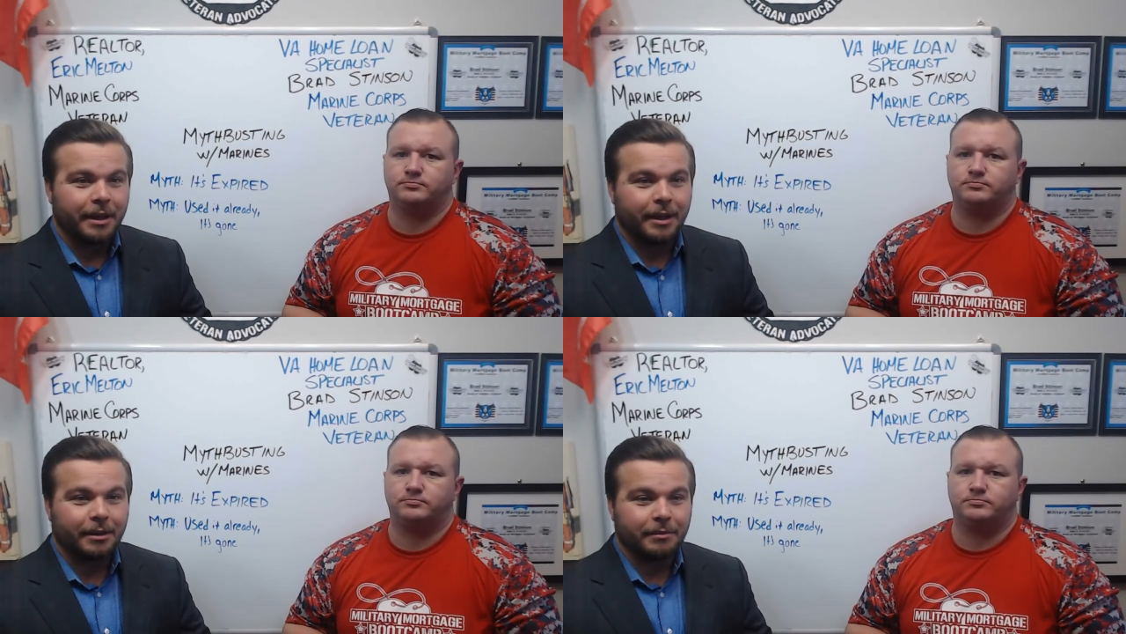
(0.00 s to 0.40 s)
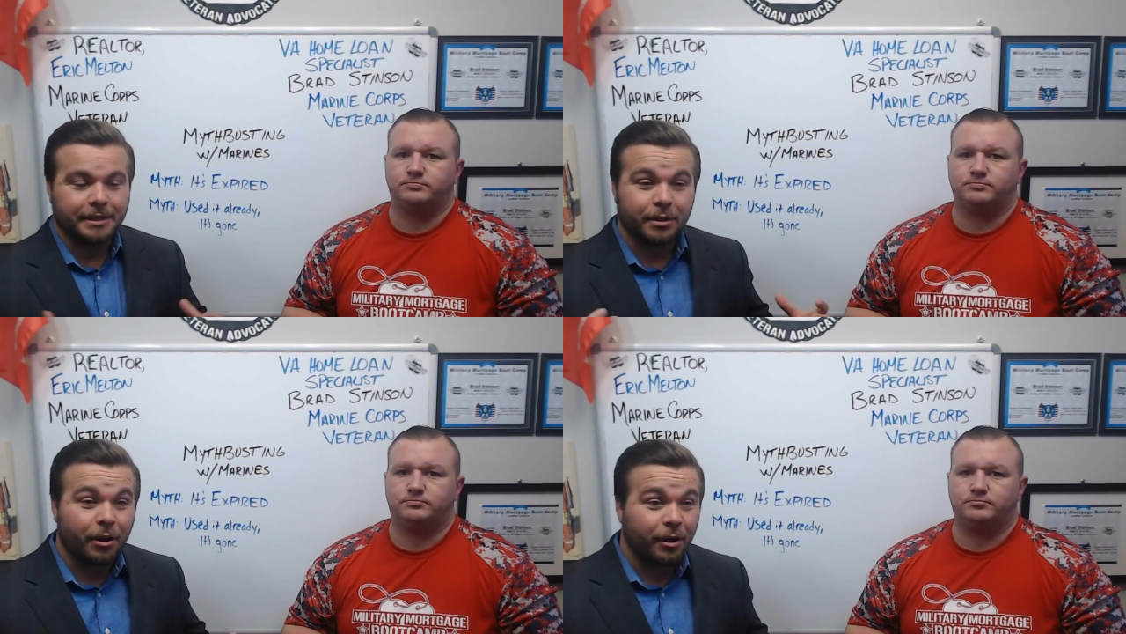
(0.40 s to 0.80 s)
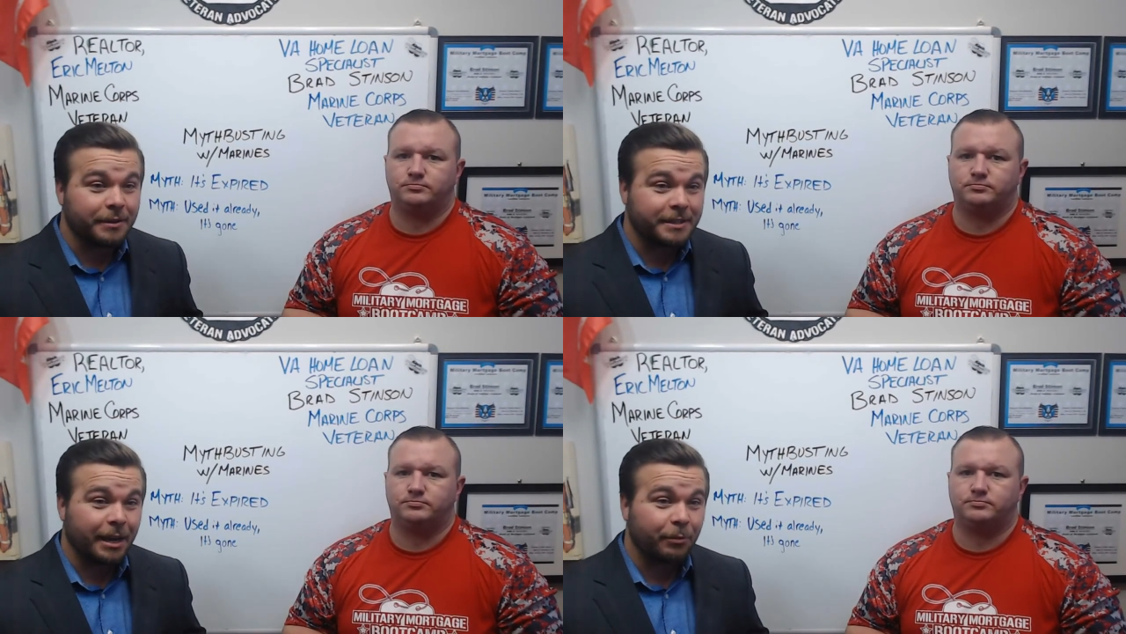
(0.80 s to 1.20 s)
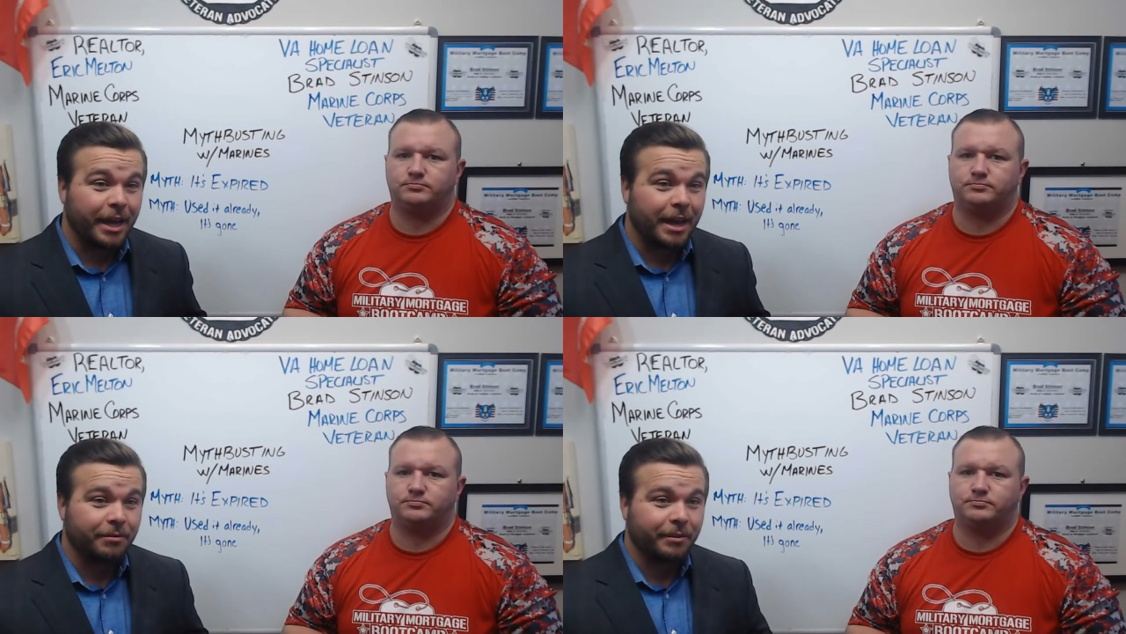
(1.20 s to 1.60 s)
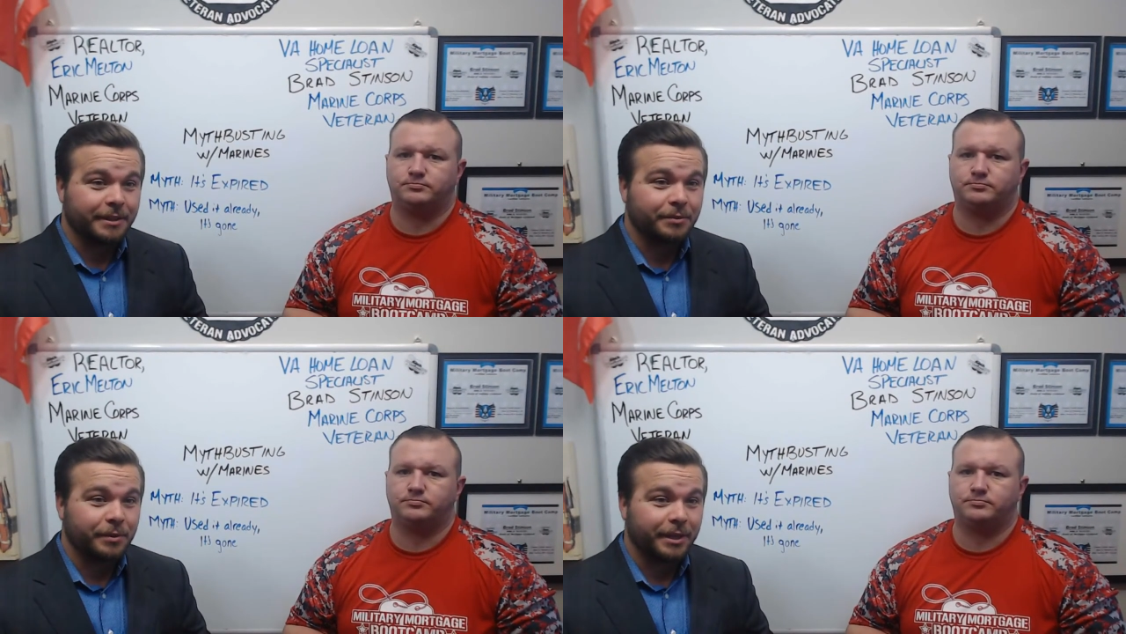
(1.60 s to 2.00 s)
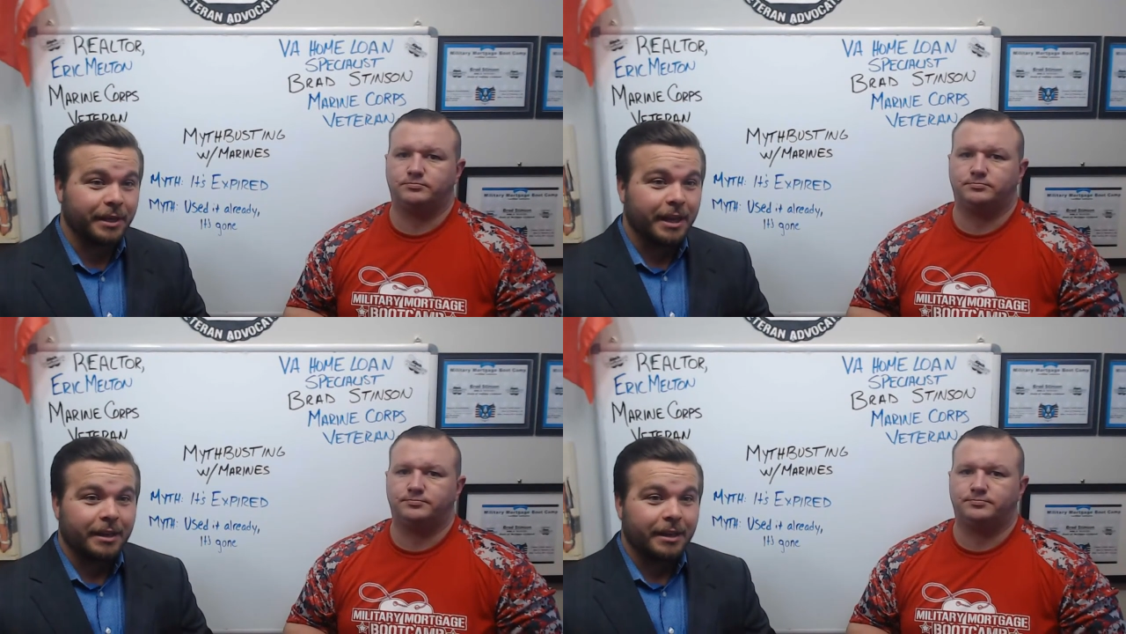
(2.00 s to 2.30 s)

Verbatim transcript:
Speaker 1: Uh, that's all the time we have for this week.